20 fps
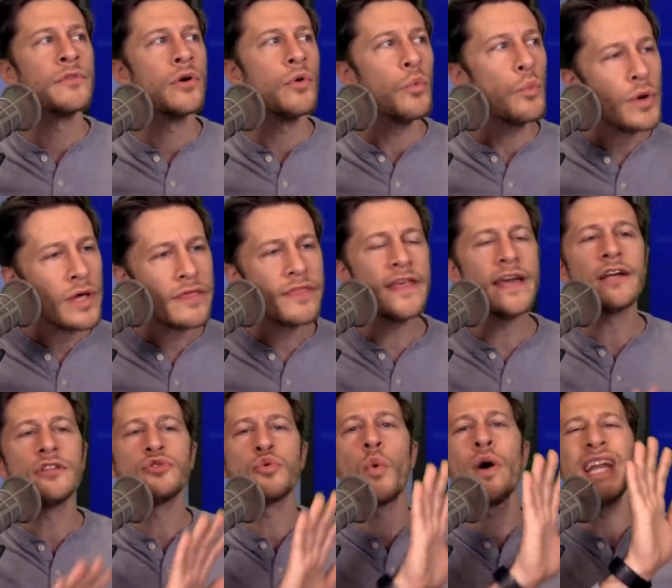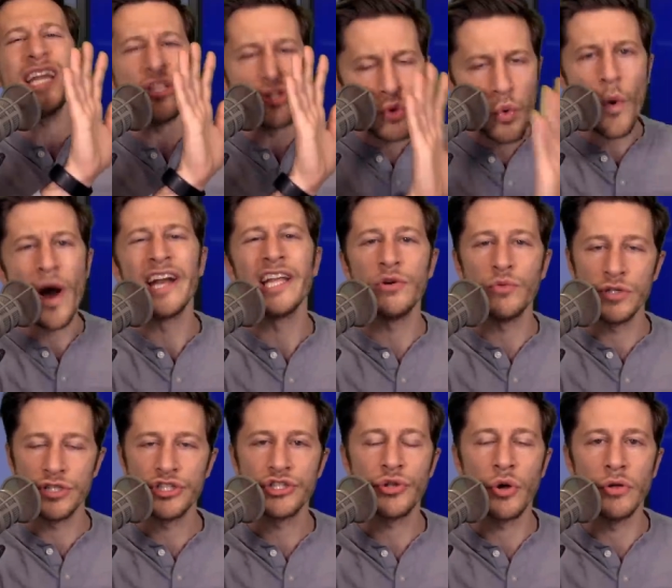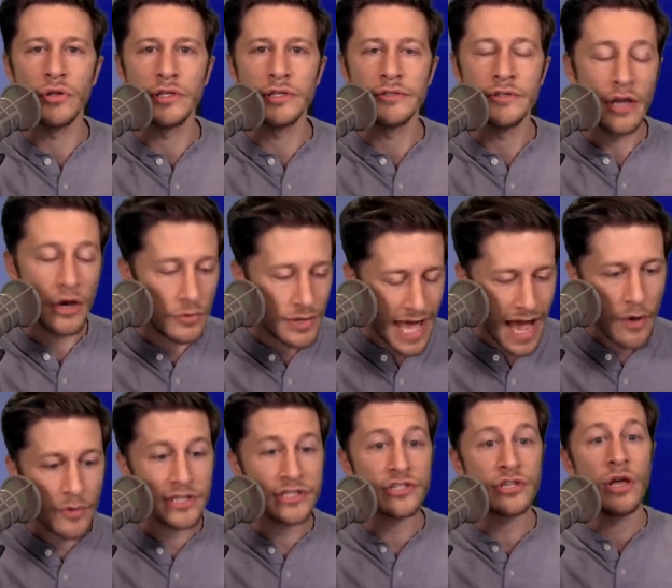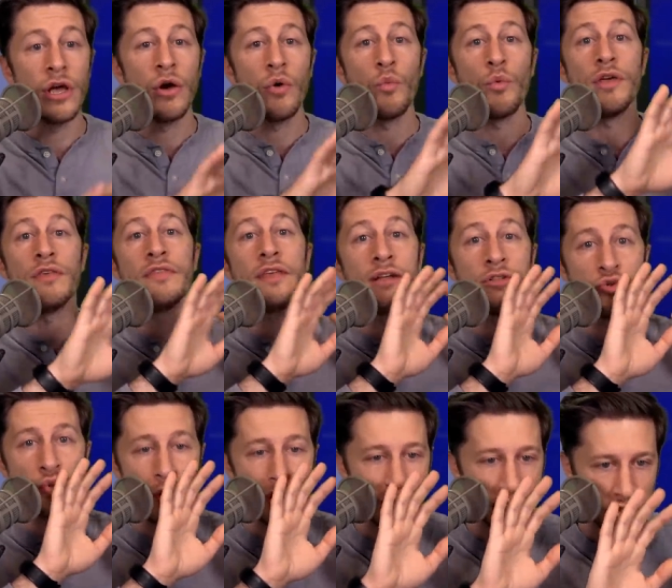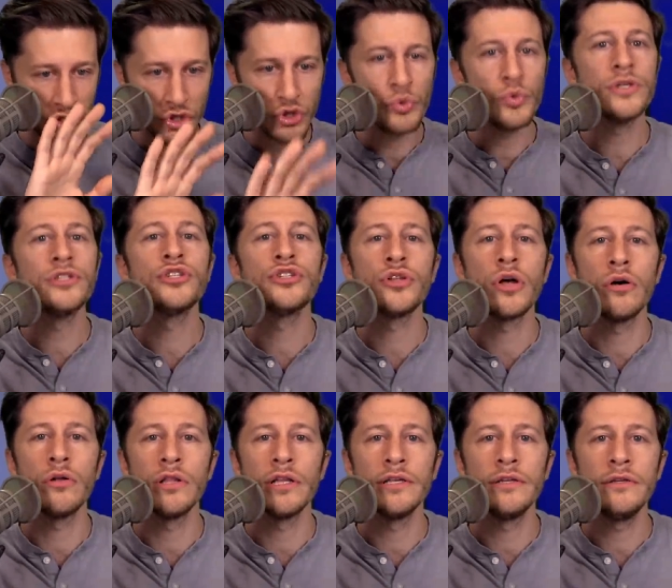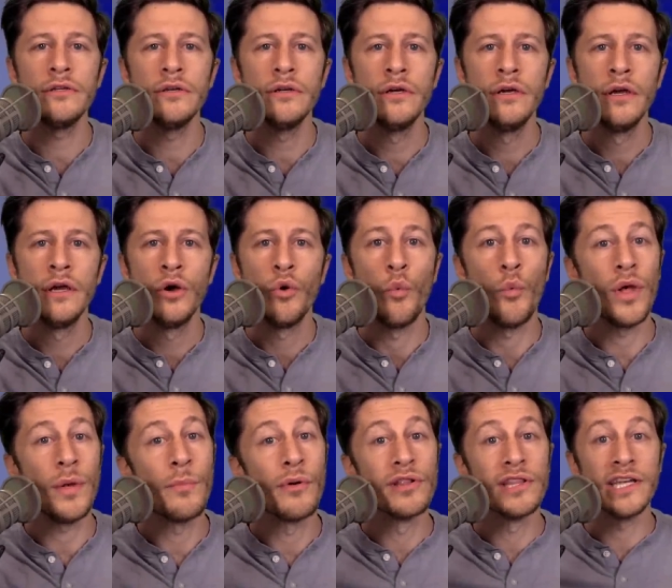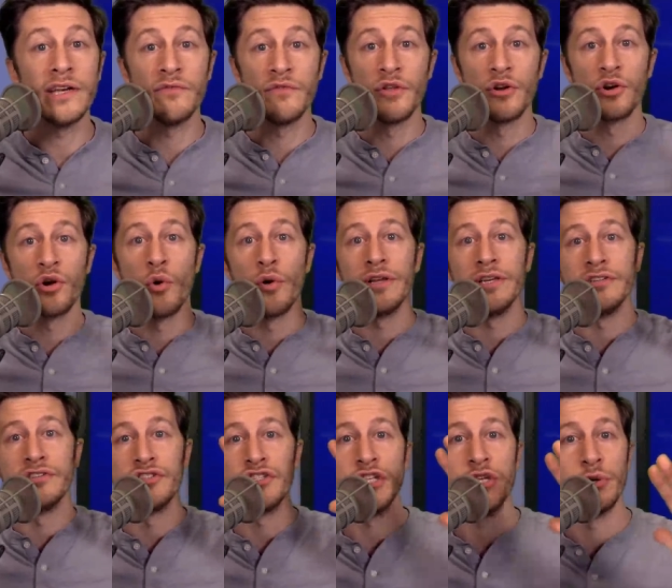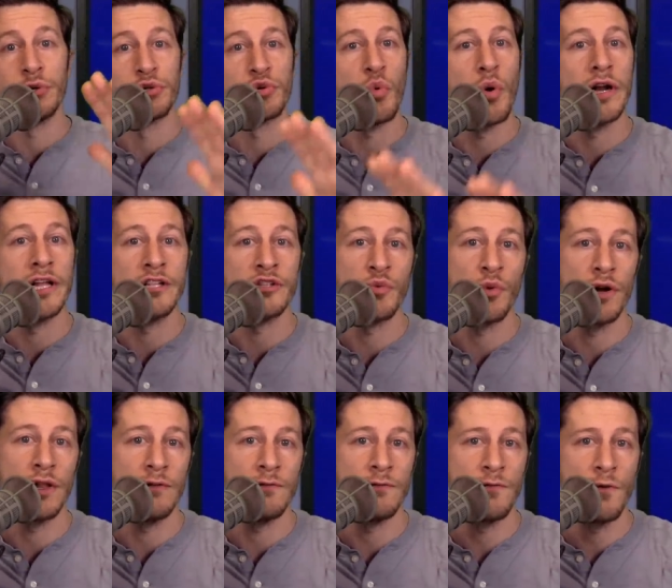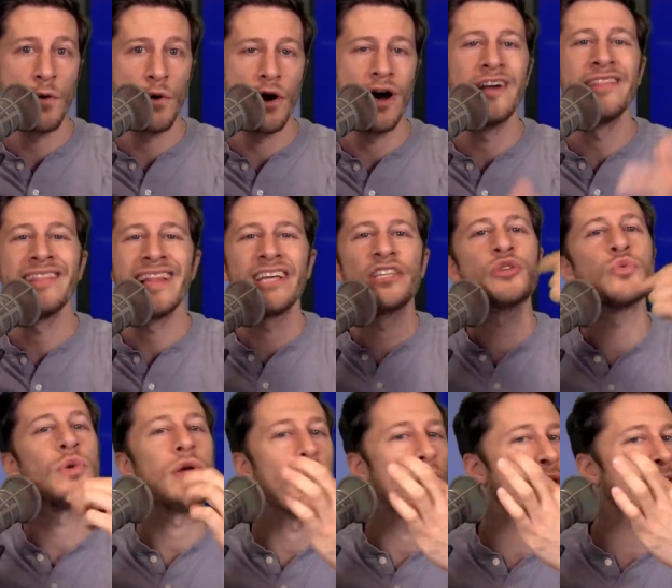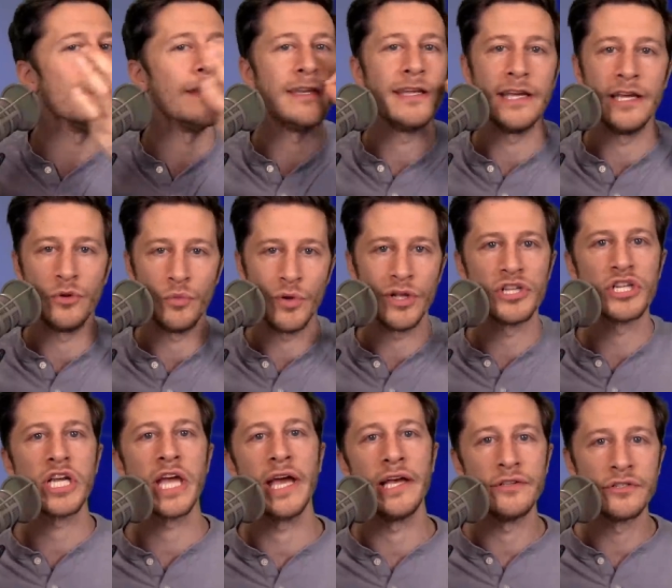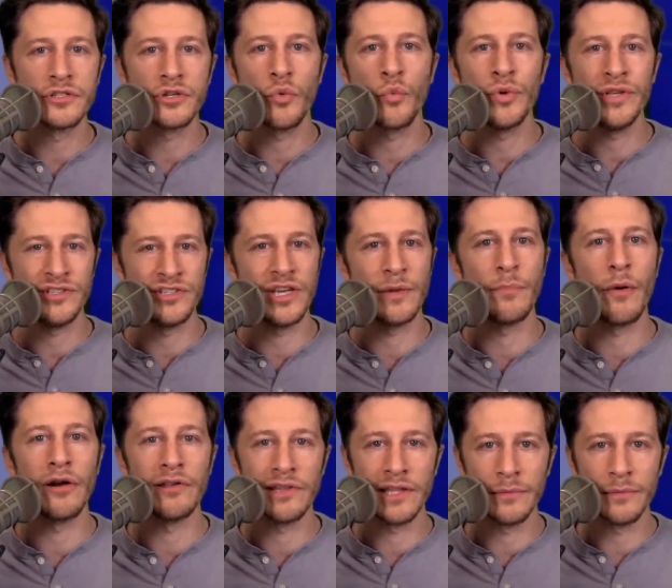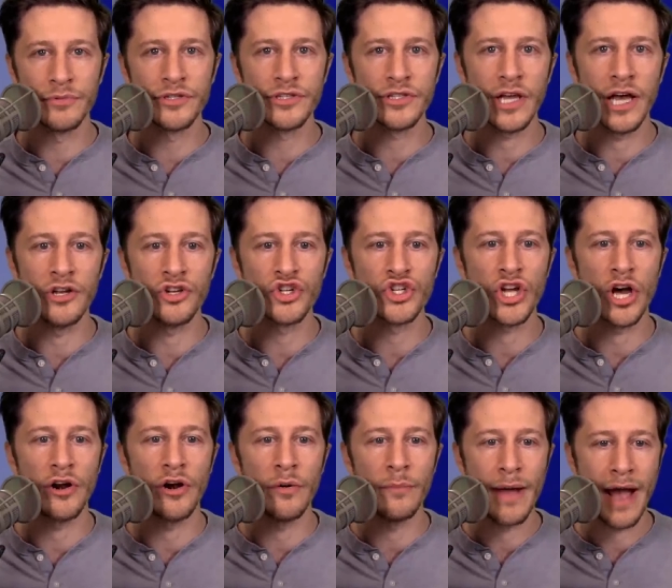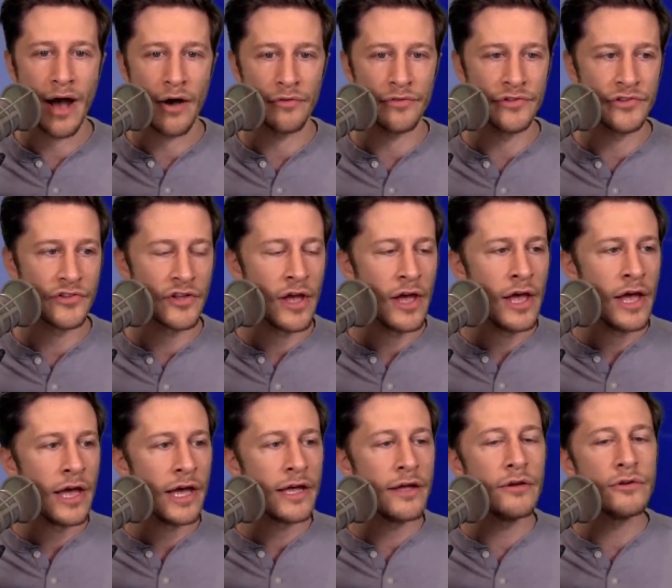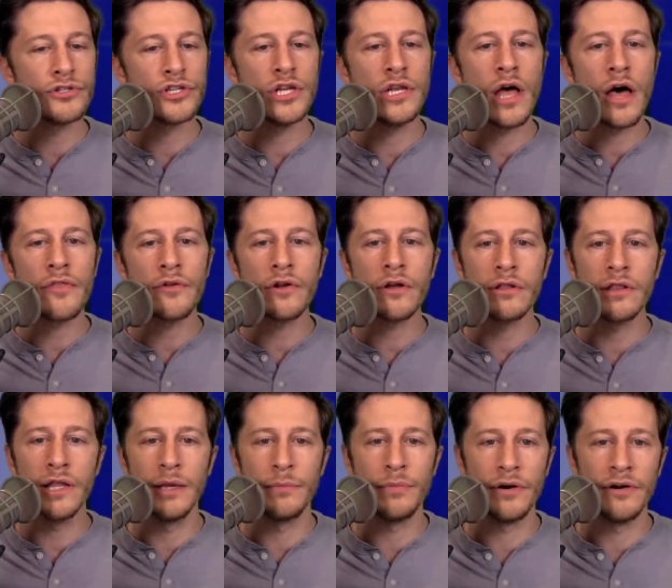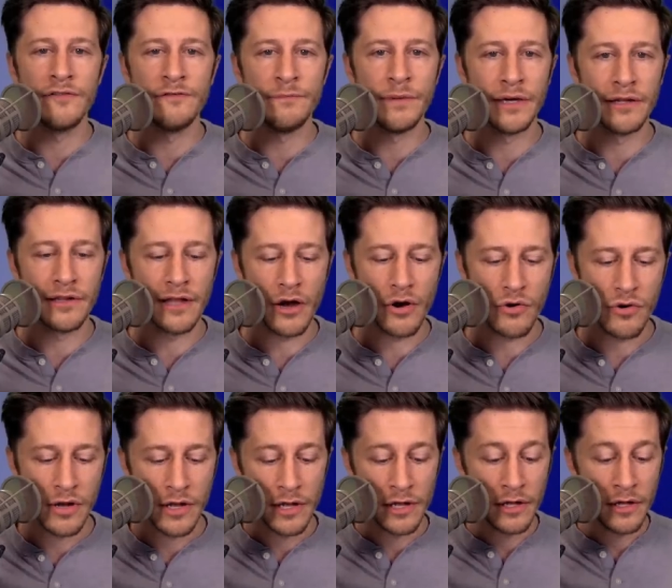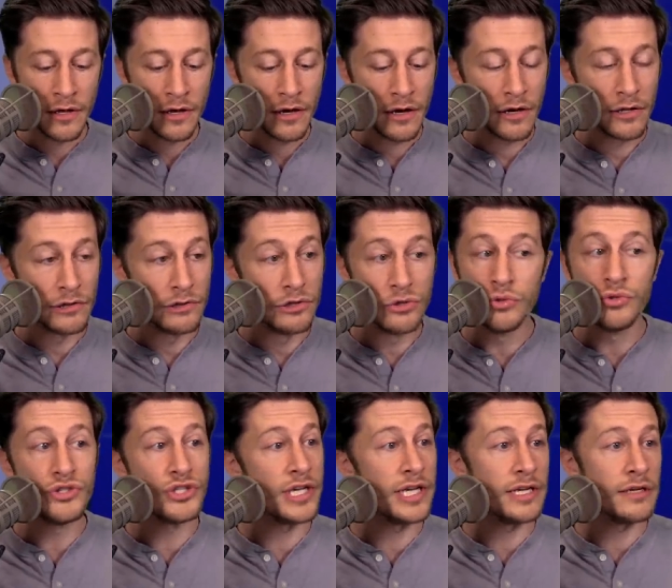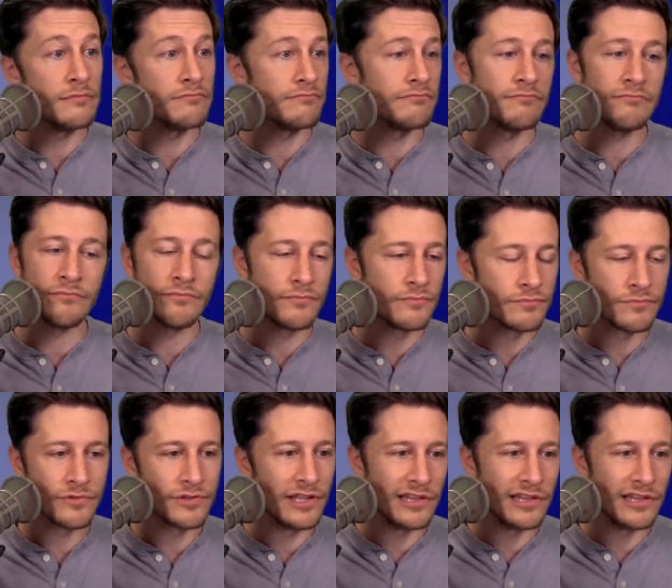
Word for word: we think 2020 was stolen. No, now it's we think 22 was stolen we believe they're going to steal 2024 unless we win, in which case we zip our lips and shut our mouths. Here's another clip of Pillow losing the